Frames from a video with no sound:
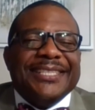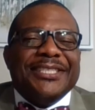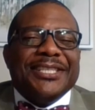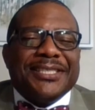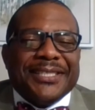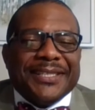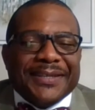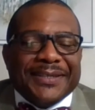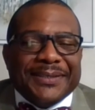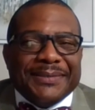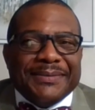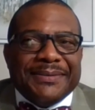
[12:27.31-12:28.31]
just
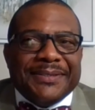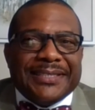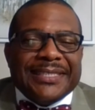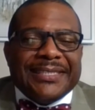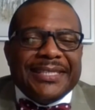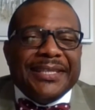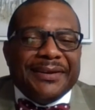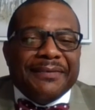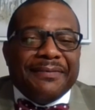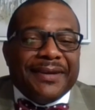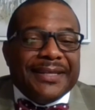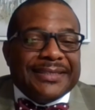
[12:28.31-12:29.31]
to see their
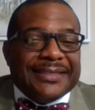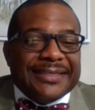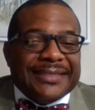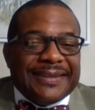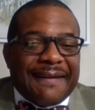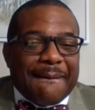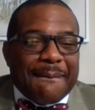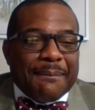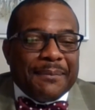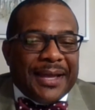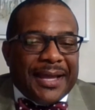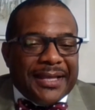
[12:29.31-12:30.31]
faces
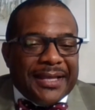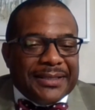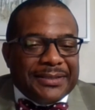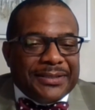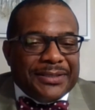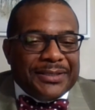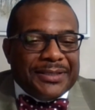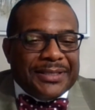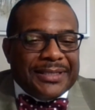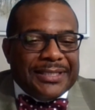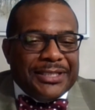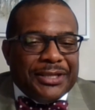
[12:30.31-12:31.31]
as
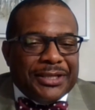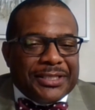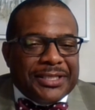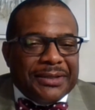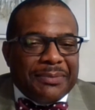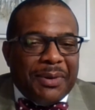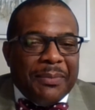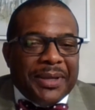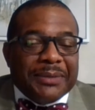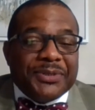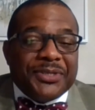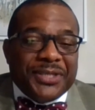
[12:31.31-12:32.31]
you can see the
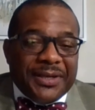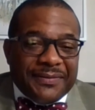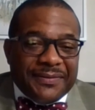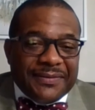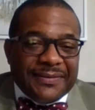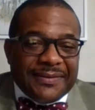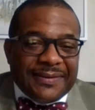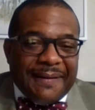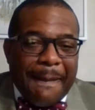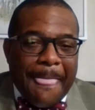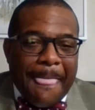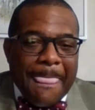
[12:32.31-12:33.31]
momentum shift,
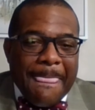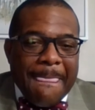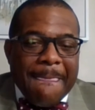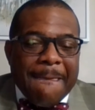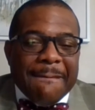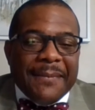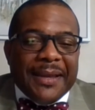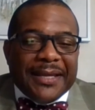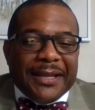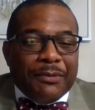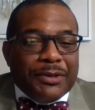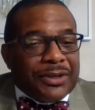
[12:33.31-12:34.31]

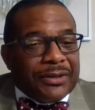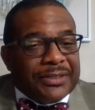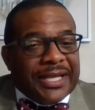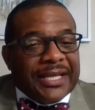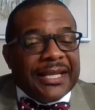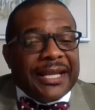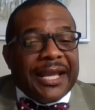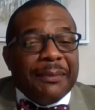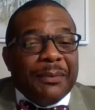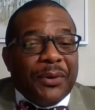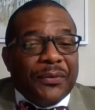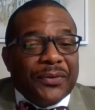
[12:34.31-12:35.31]
and then we start taking the
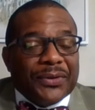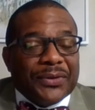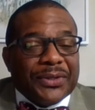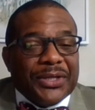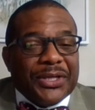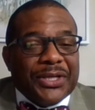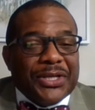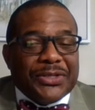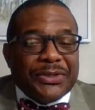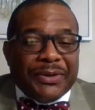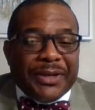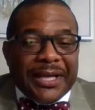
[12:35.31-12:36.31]
game over.
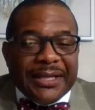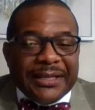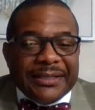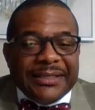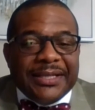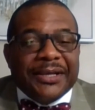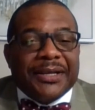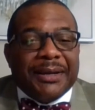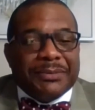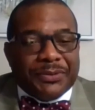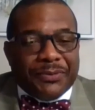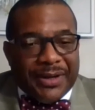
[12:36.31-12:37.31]
So then here
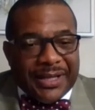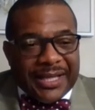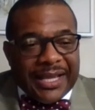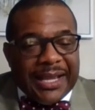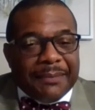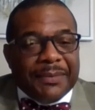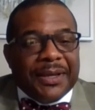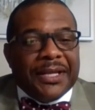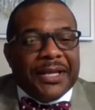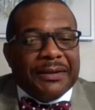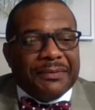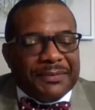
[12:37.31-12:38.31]
comes the running game, and
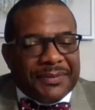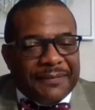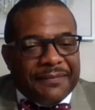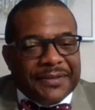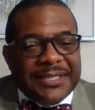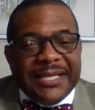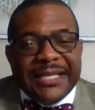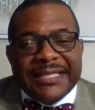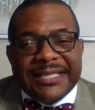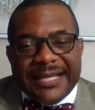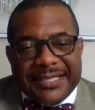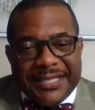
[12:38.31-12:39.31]
then the fatigue
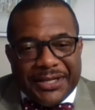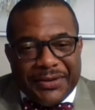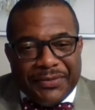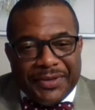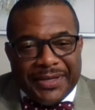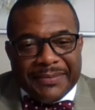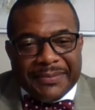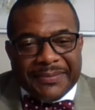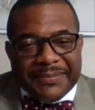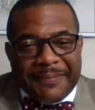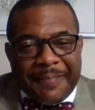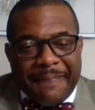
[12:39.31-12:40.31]
sets in on them.
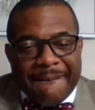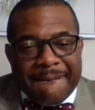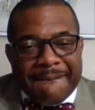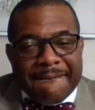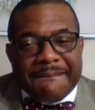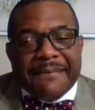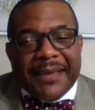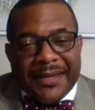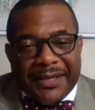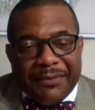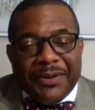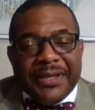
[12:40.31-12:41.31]

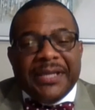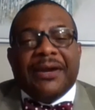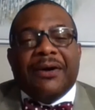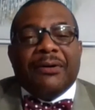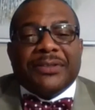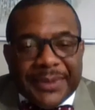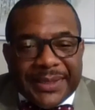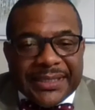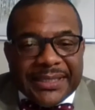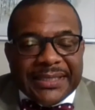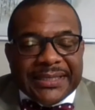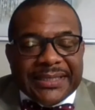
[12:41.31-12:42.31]
And then we
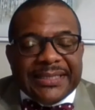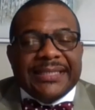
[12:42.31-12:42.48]
ultimately